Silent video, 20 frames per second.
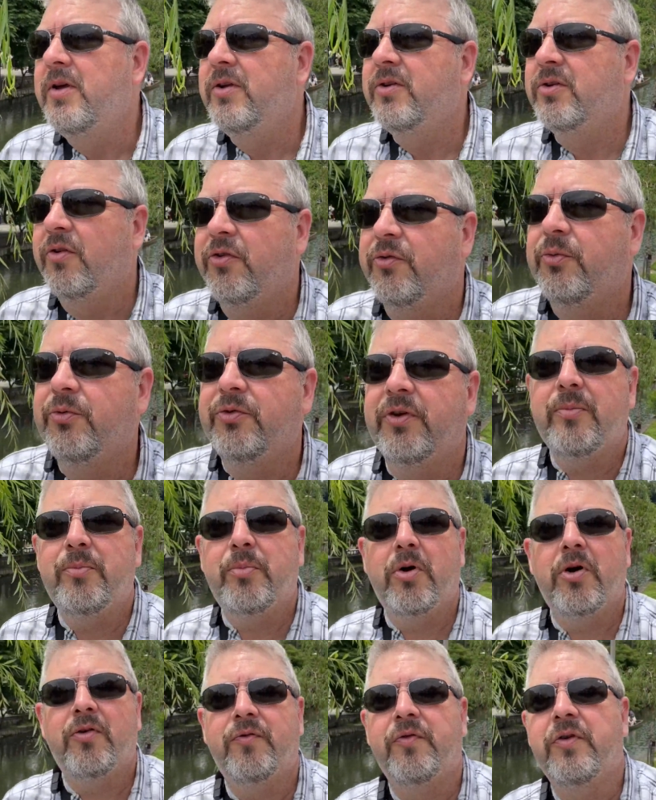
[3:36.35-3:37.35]
So this was a
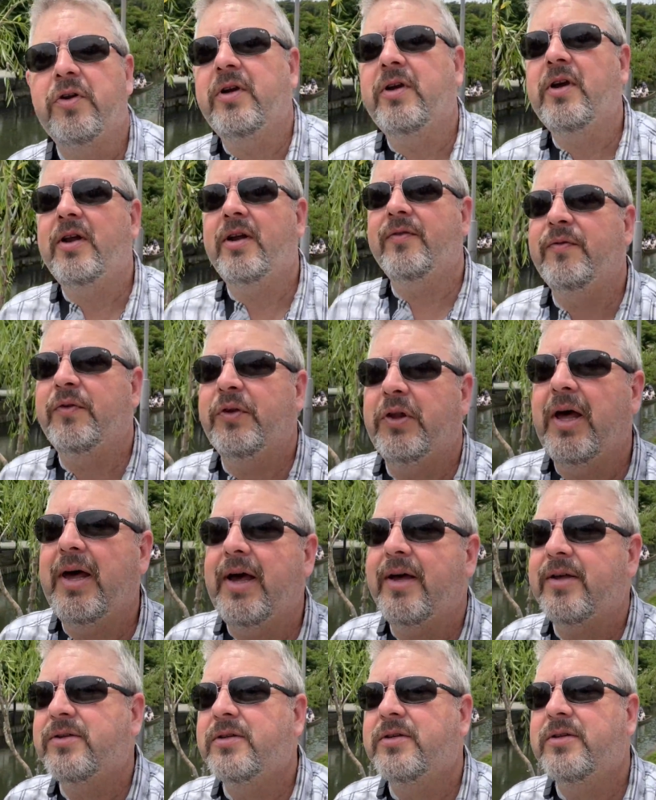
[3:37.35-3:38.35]
perfect kind of
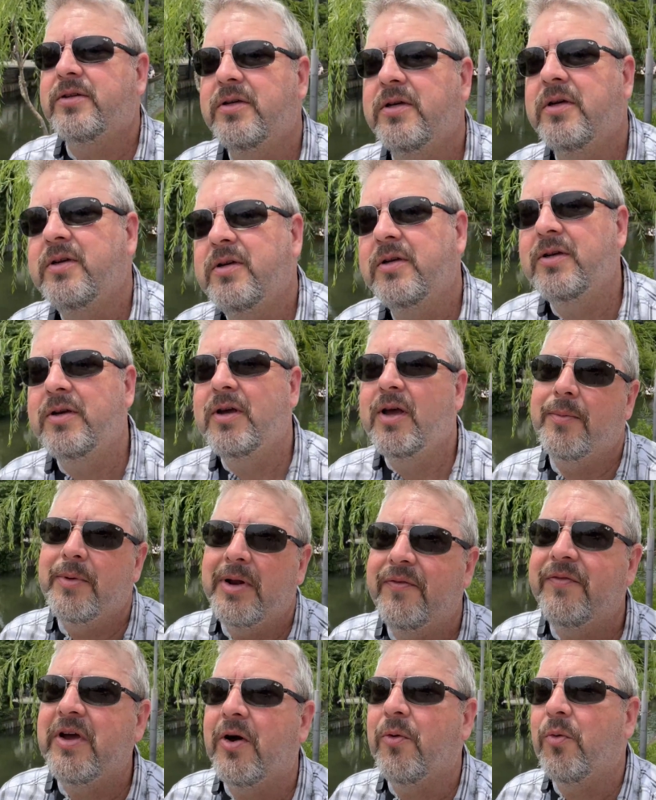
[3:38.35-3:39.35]
last. But
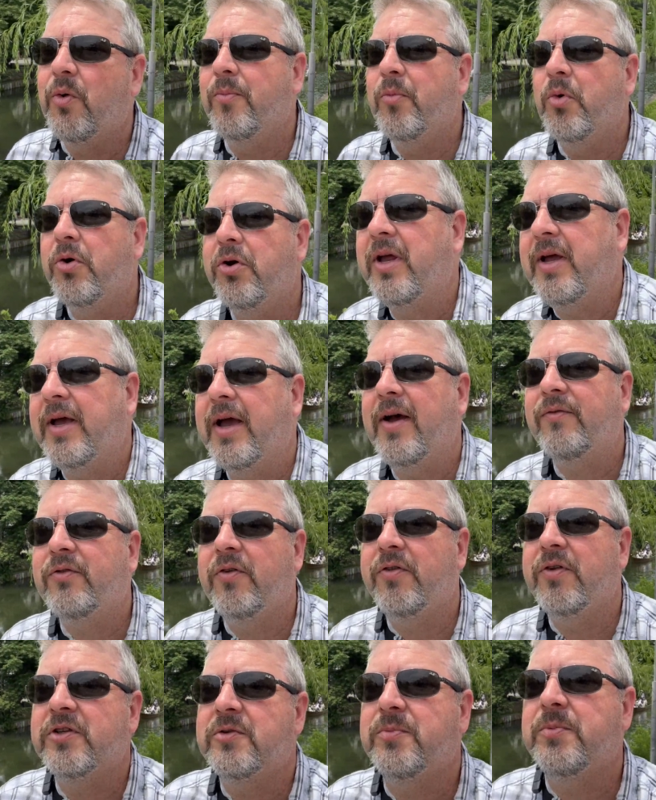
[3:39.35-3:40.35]
I've got one more day
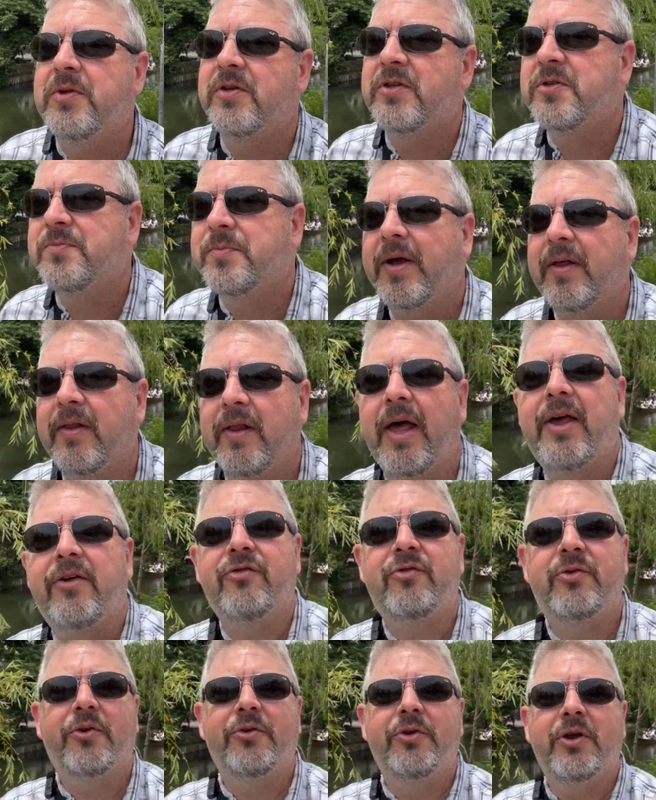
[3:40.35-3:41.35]
after this. But this is my
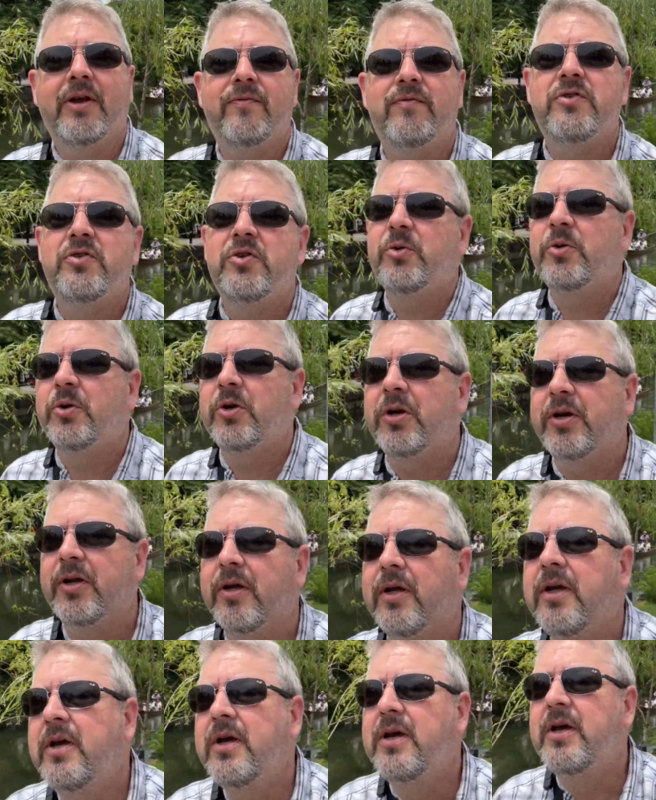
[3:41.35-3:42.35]
last real day of touring.